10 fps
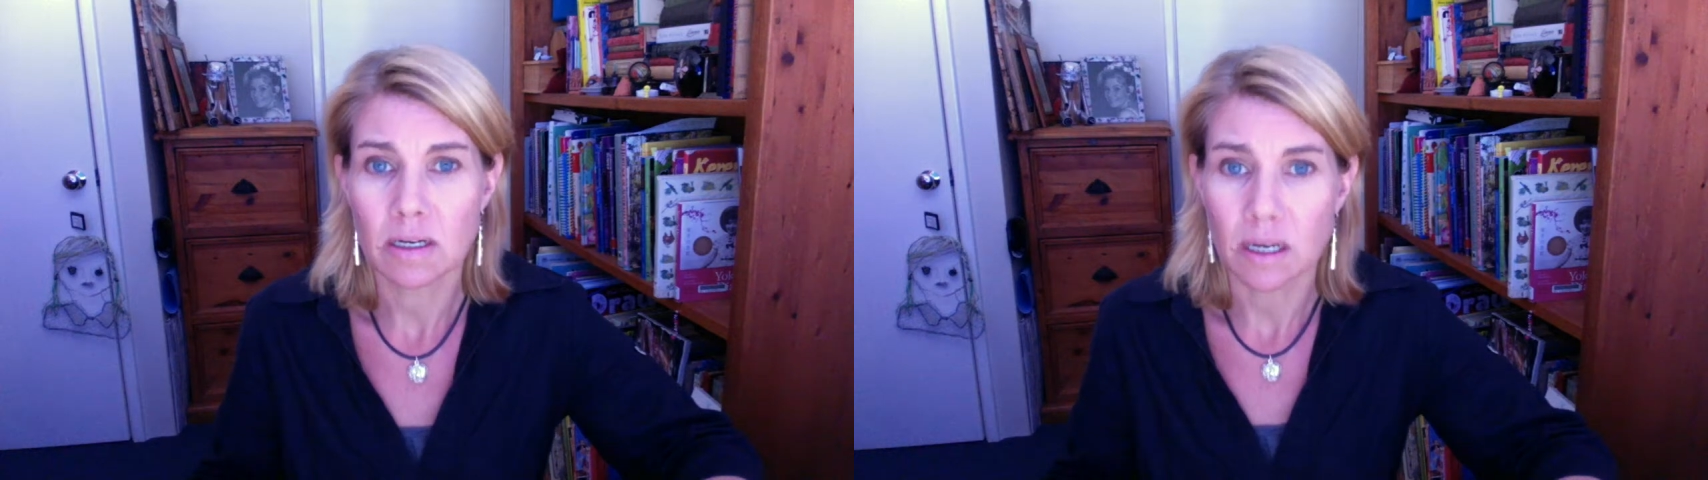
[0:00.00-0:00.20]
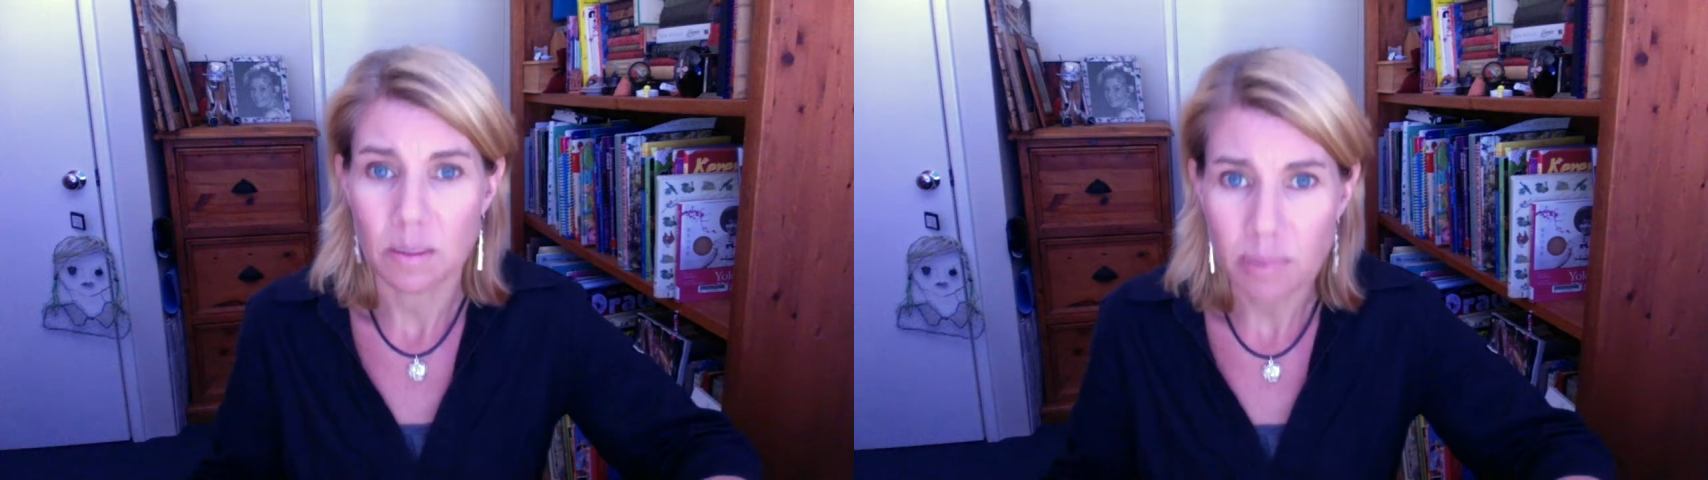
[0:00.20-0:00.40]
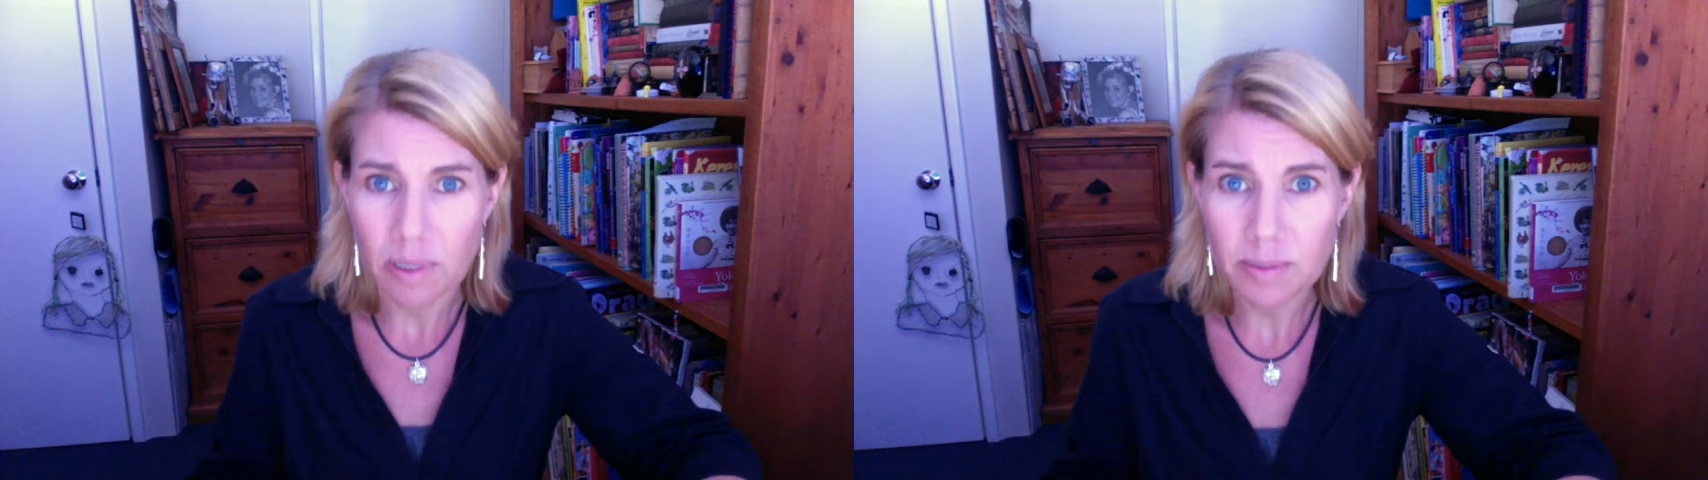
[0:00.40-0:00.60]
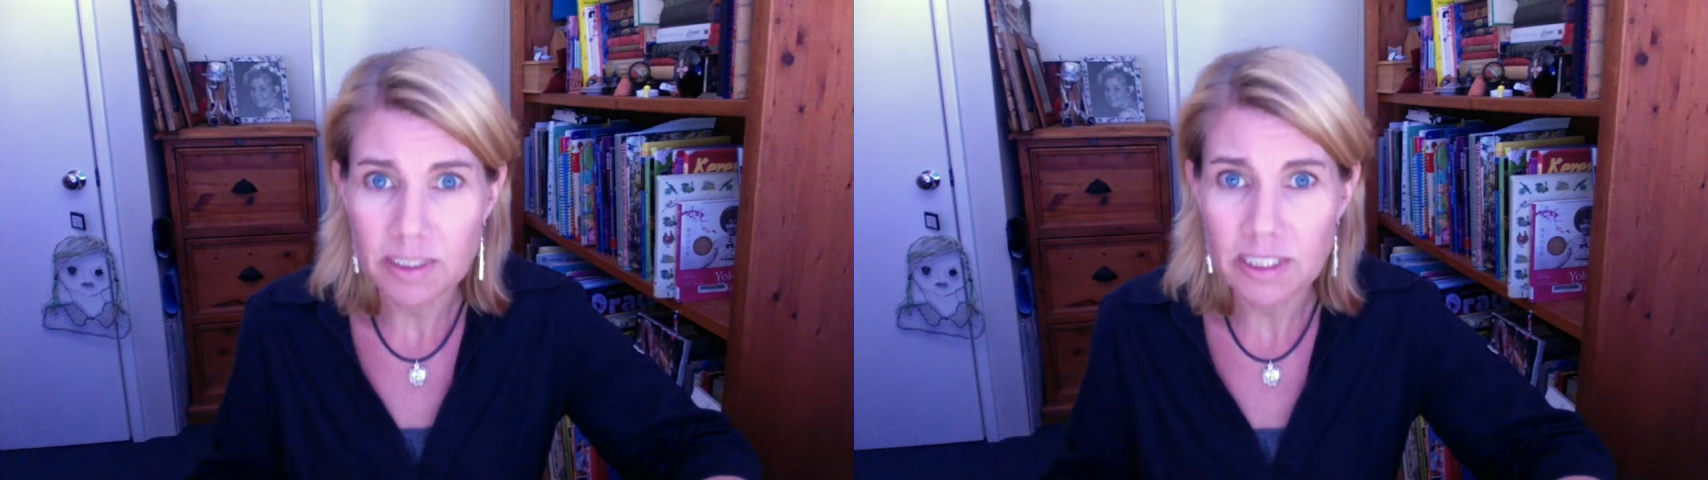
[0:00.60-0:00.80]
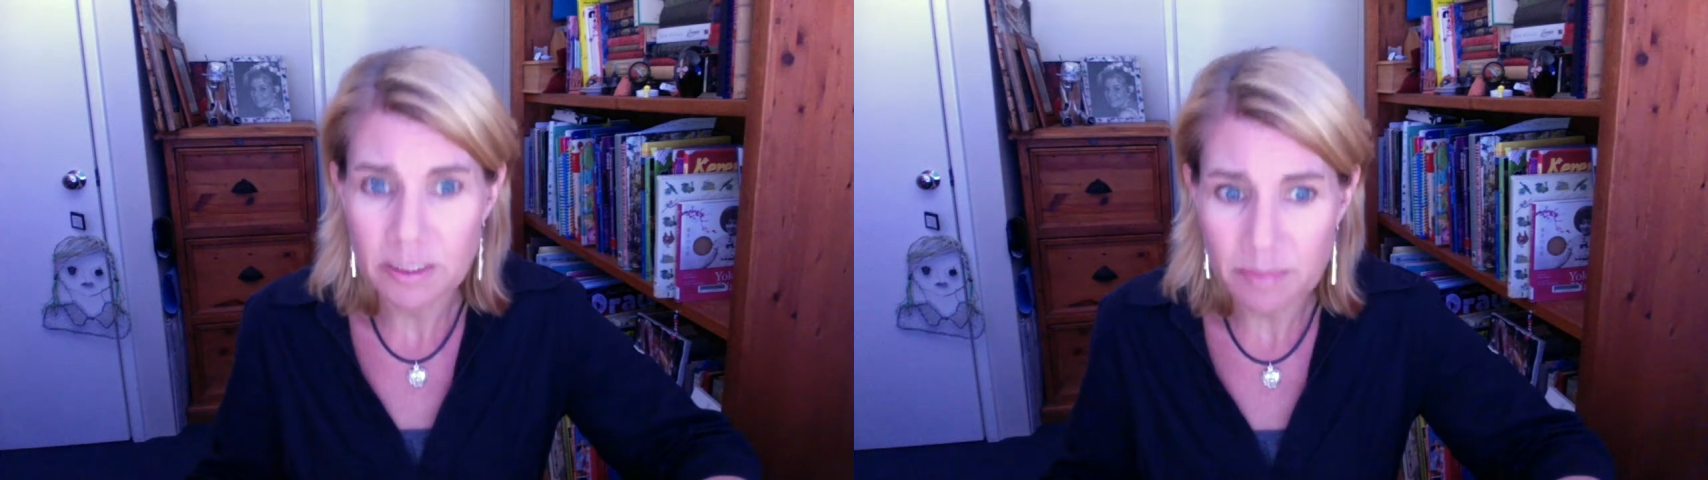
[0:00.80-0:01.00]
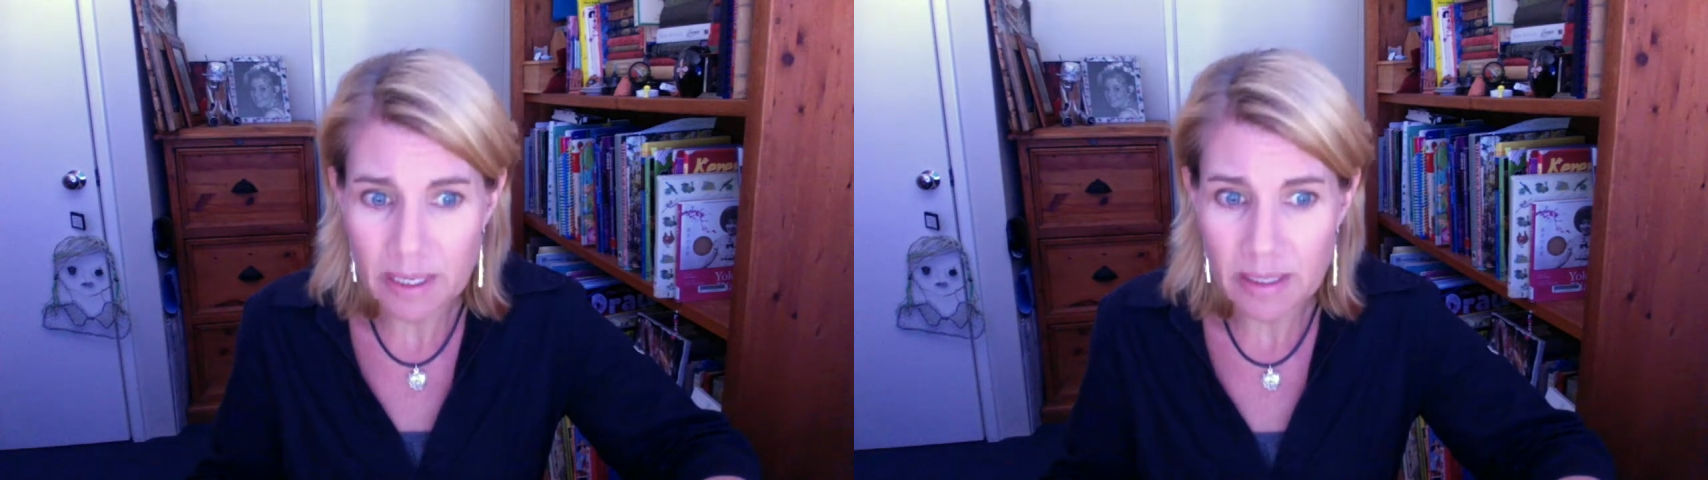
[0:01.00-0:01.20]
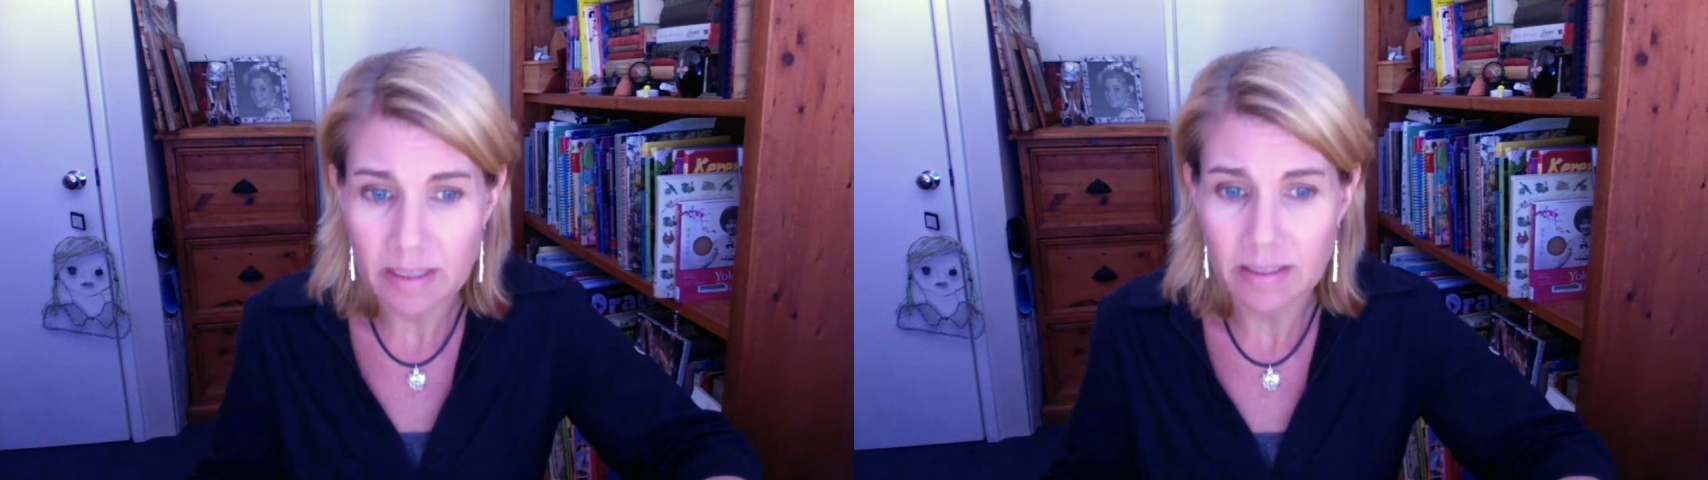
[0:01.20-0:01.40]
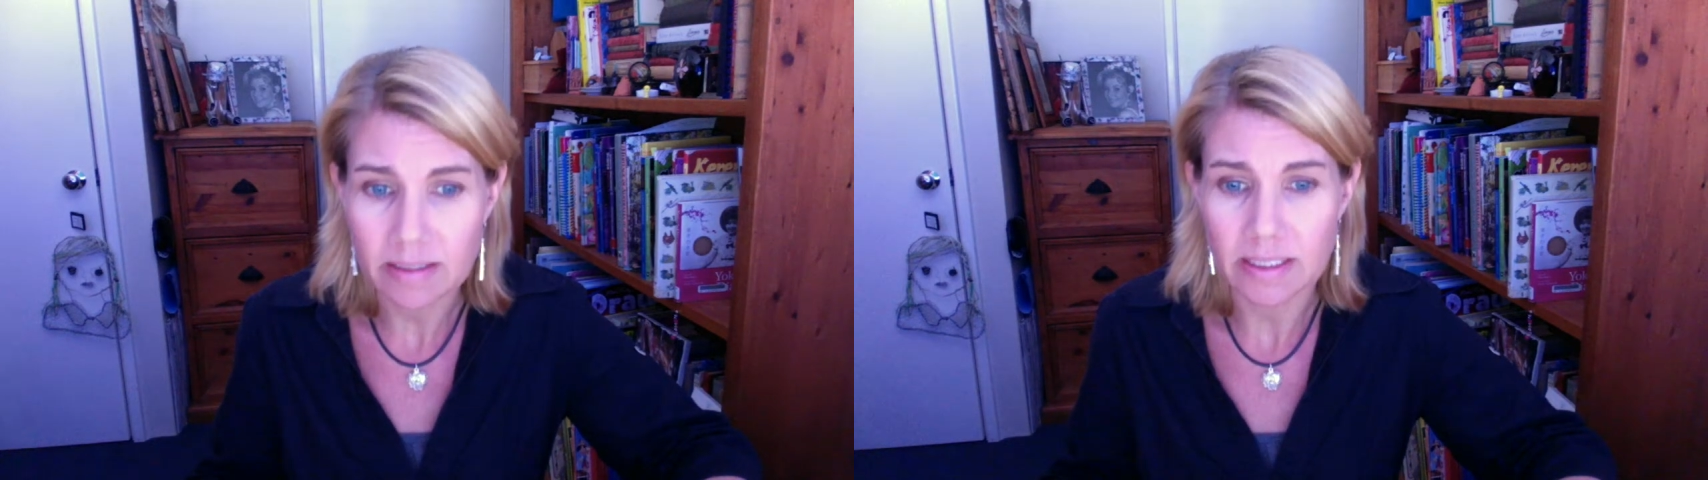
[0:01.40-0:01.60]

"I promised your mother,"